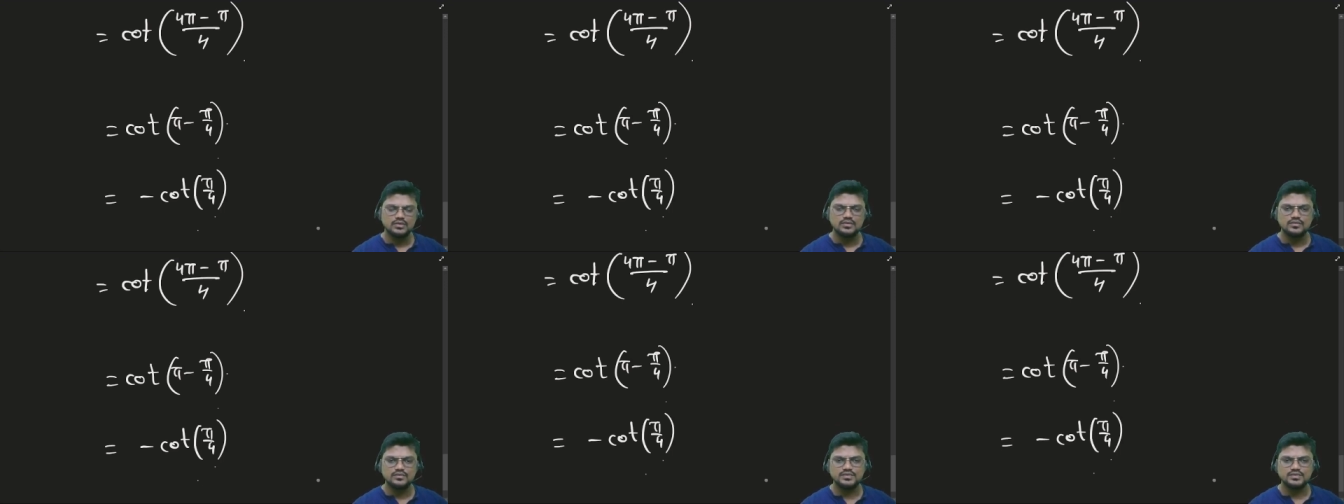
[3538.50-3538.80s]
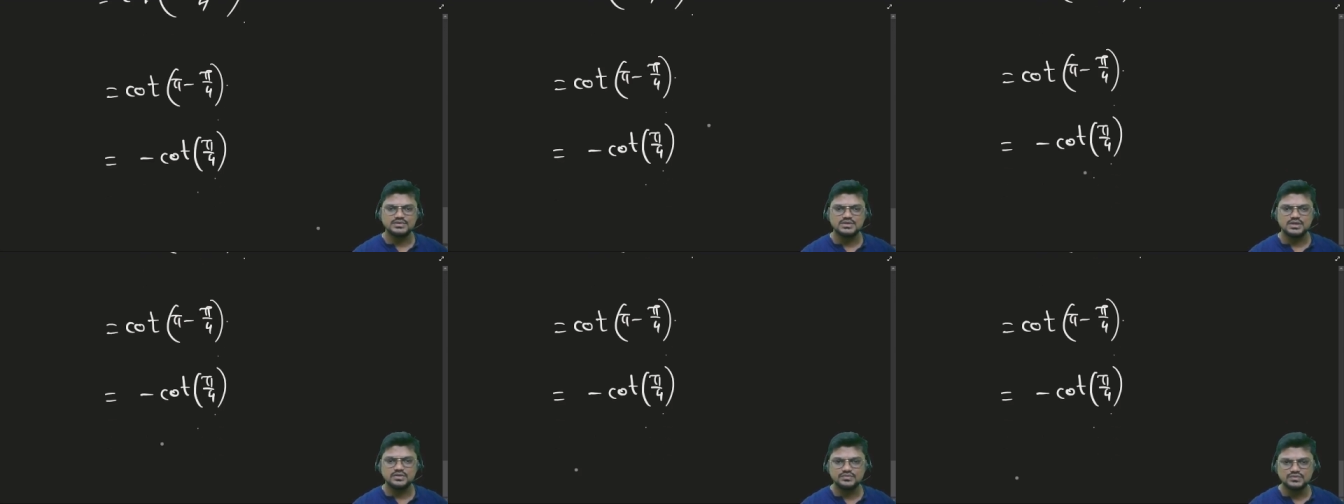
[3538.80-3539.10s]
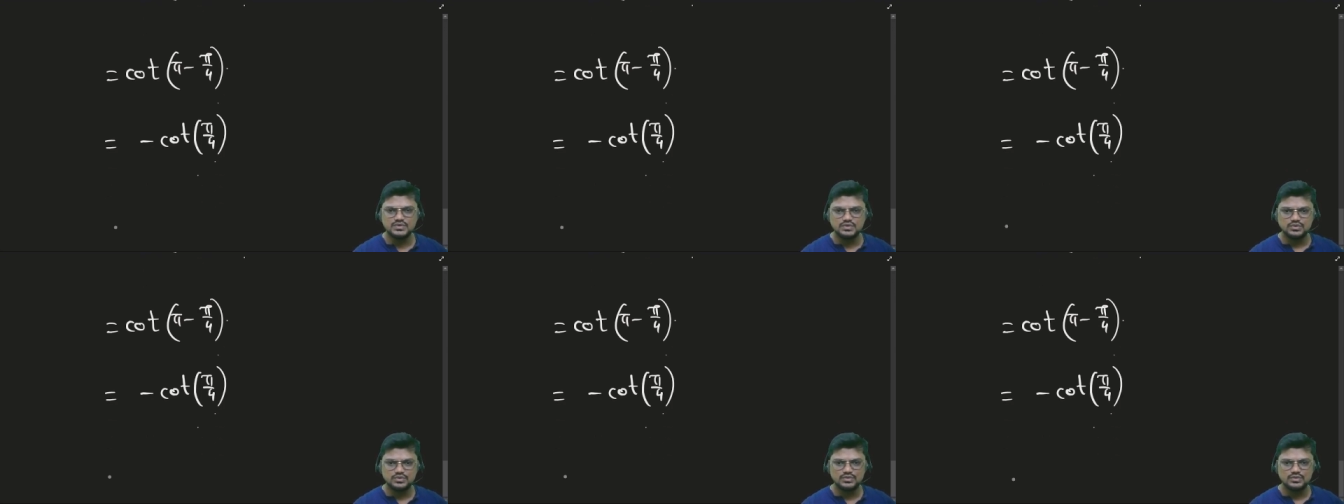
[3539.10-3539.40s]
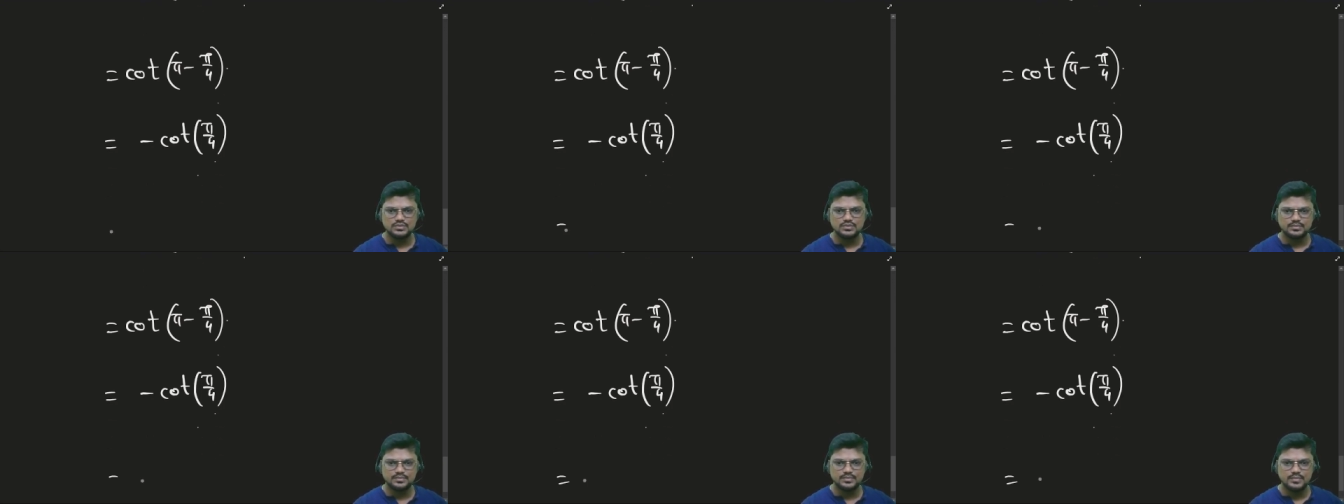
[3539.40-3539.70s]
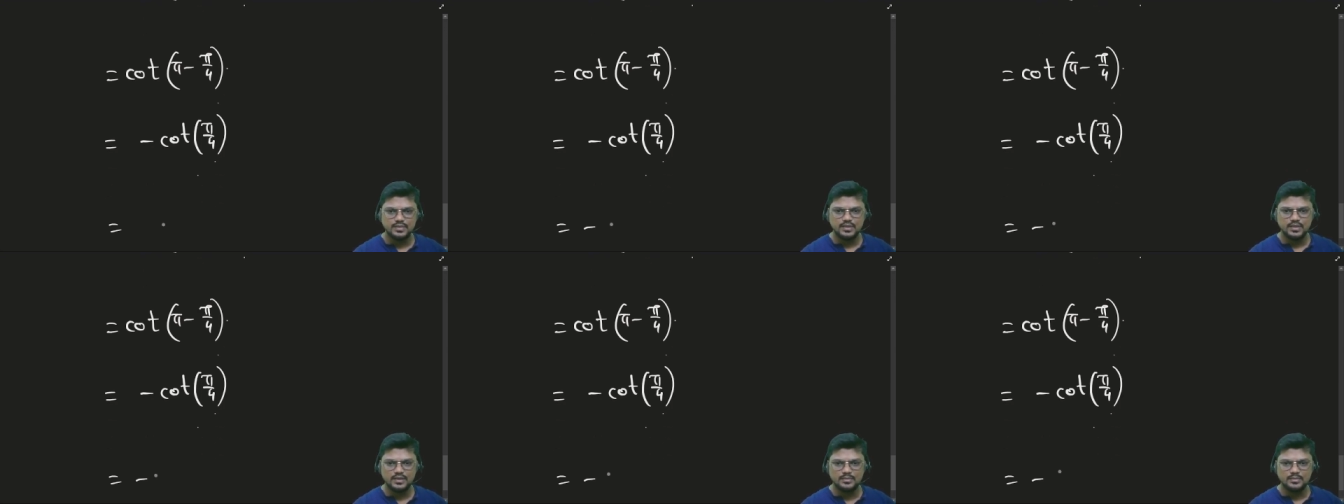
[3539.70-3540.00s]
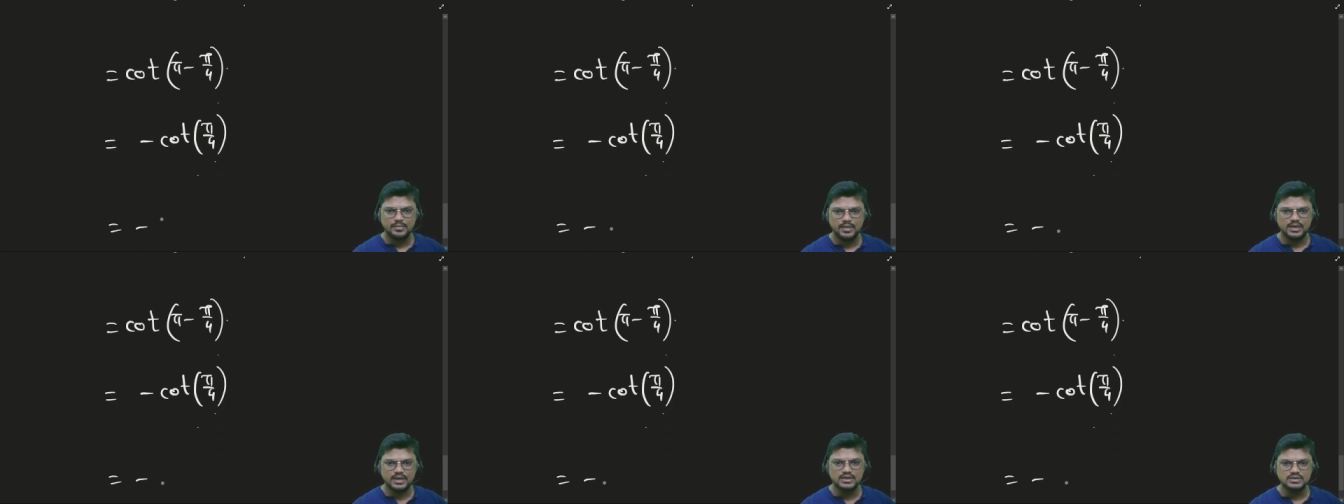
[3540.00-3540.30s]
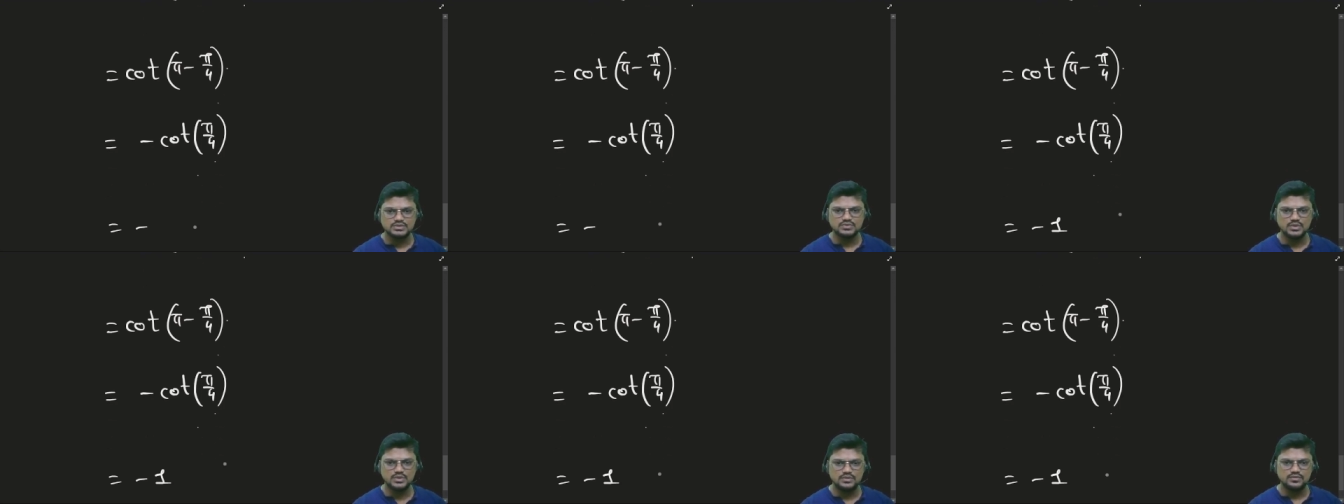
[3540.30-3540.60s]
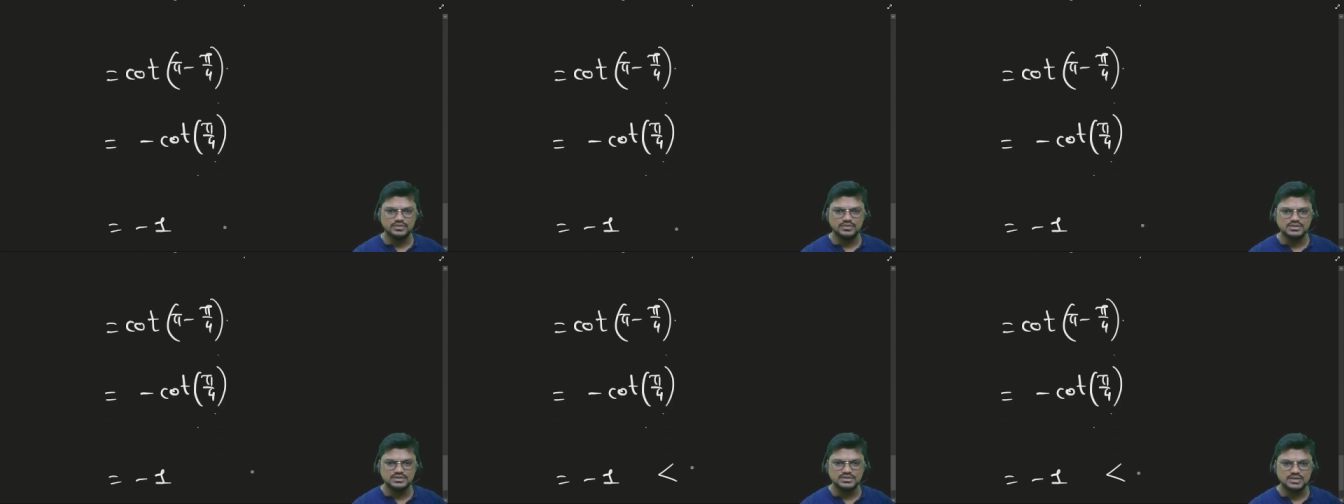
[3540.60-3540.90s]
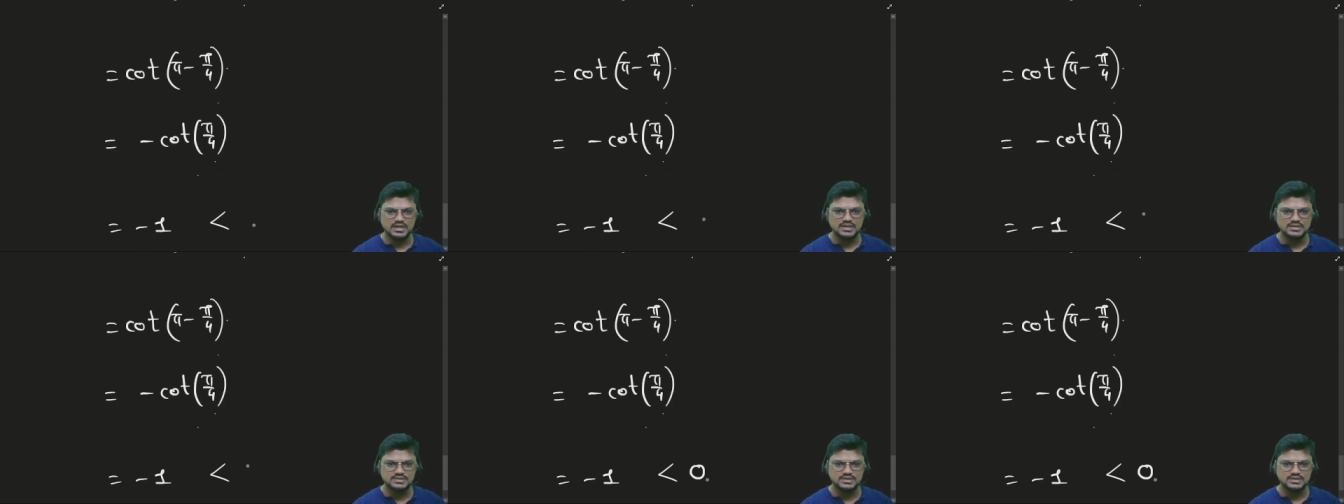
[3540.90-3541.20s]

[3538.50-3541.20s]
which gives you minus 1, which is less